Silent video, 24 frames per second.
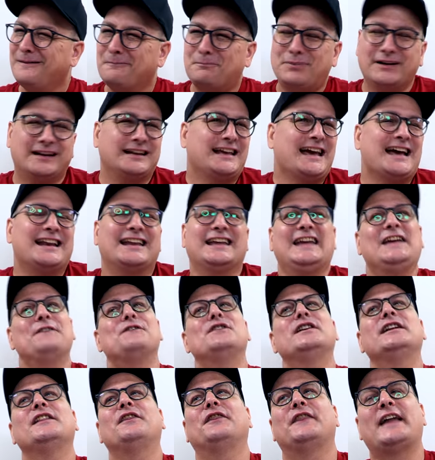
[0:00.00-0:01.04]
But again,
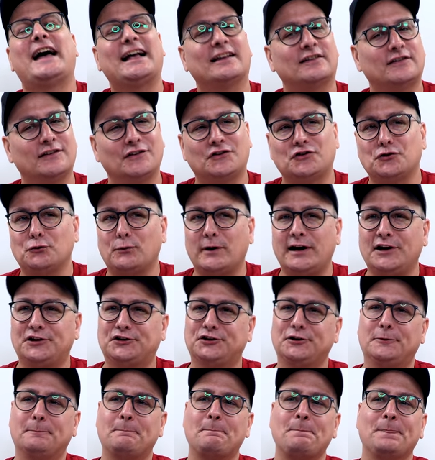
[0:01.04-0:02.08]
even in that
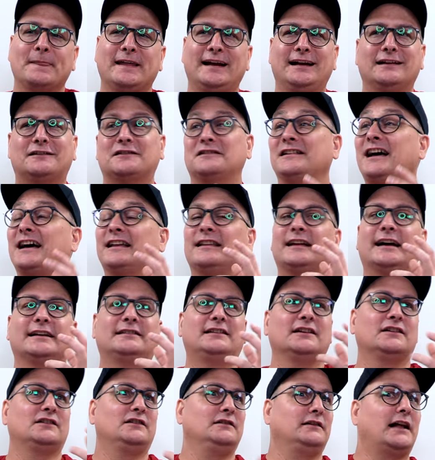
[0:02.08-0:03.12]
situation, it's not like
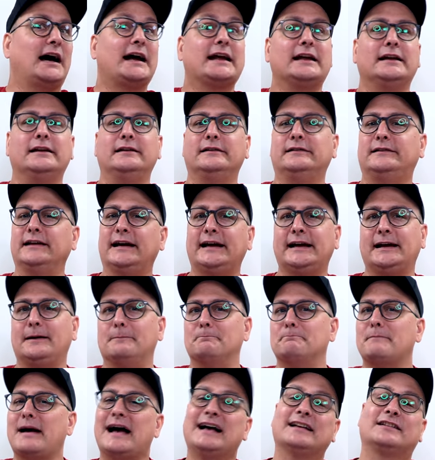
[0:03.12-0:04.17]
this night and day
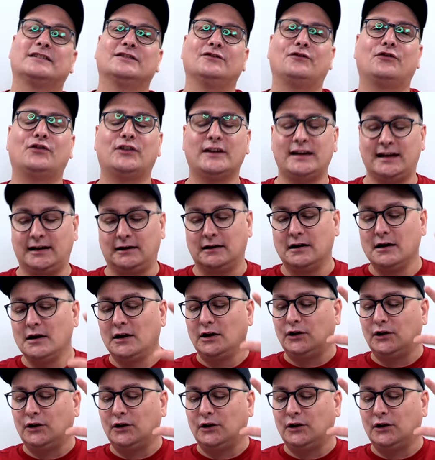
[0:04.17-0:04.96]
massive thing.